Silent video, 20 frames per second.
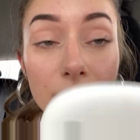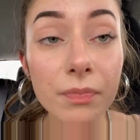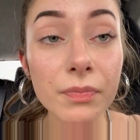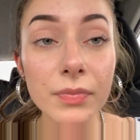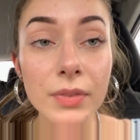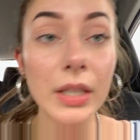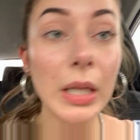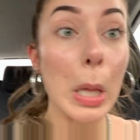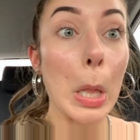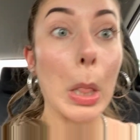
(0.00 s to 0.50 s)

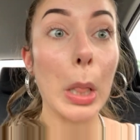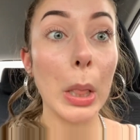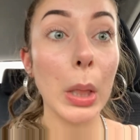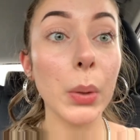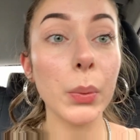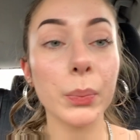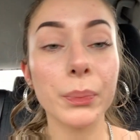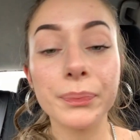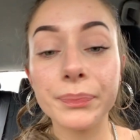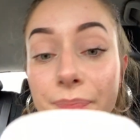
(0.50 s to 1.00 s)
It's gonna be
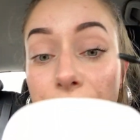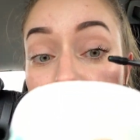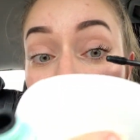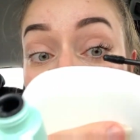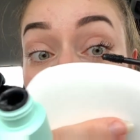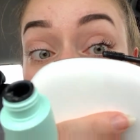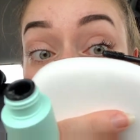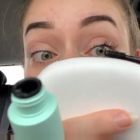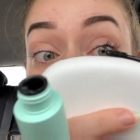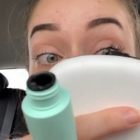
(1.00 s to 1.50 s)
a vlog
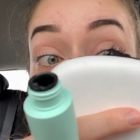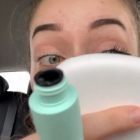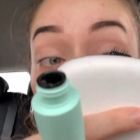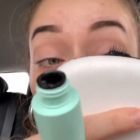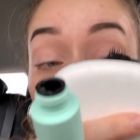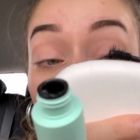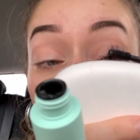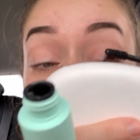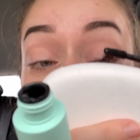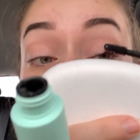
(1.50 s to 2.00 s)
slash
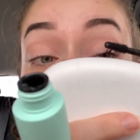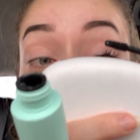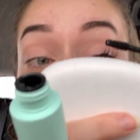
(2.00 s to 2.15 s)
makeup, I guess.